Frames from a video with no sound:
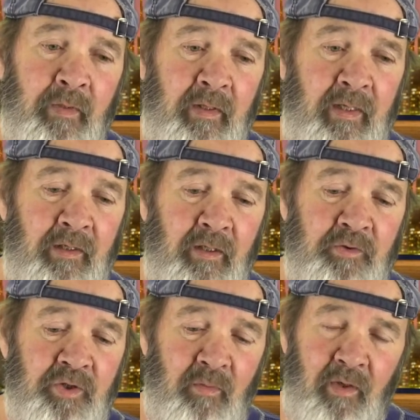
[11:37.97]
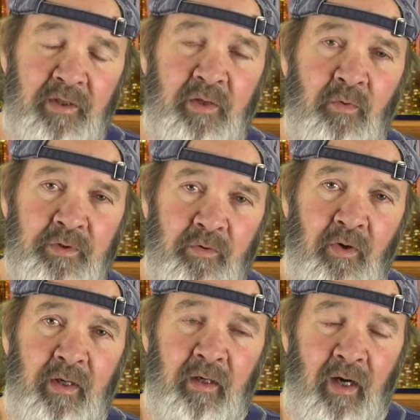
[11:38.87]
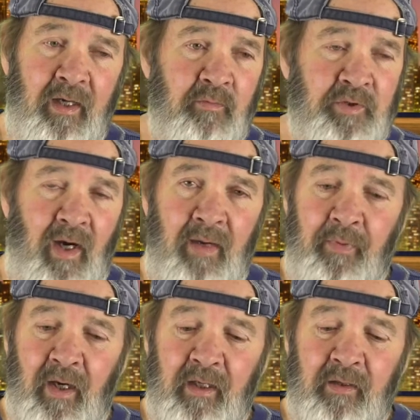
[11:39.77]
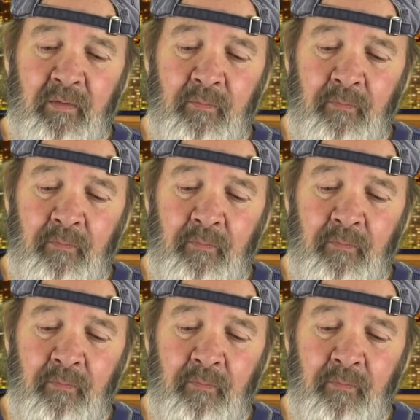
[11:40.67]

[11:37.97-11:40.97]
And Jim Lacey was a great guy. He was diabetic,